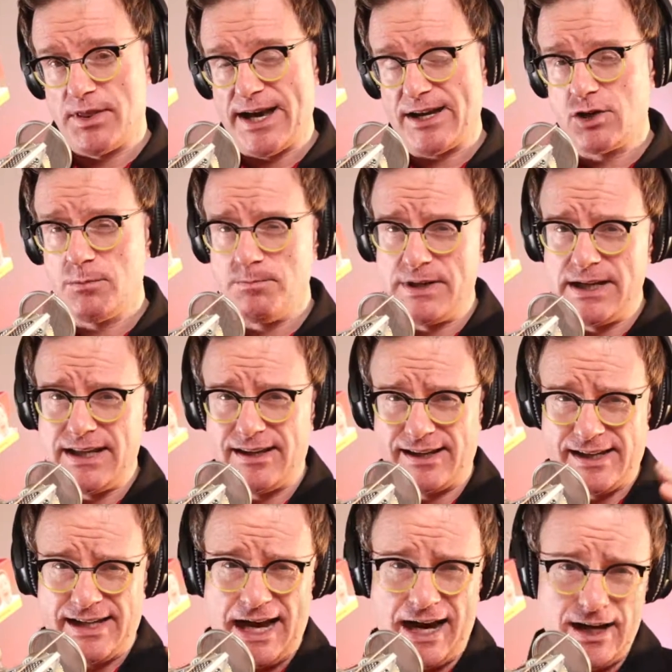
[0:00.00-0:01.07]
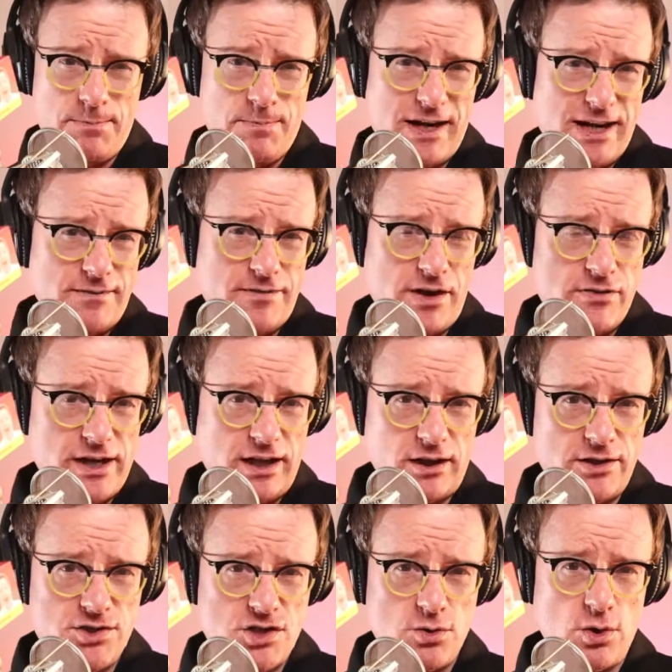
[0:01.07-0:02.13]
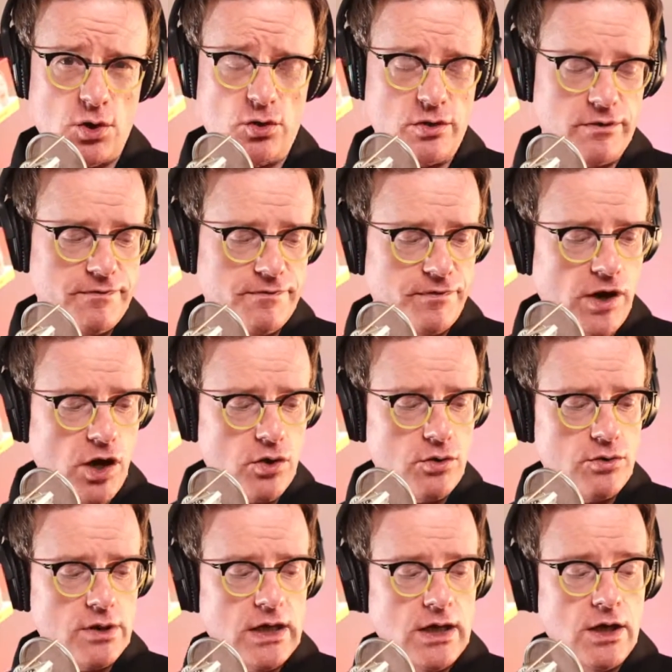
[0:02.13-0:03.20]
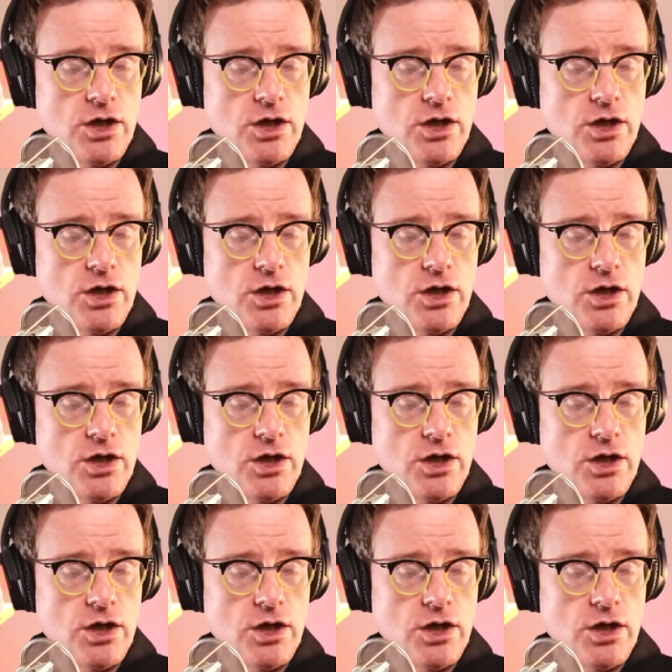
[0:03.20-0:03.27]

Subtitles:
That could be like an iPad very close to it, or a phone.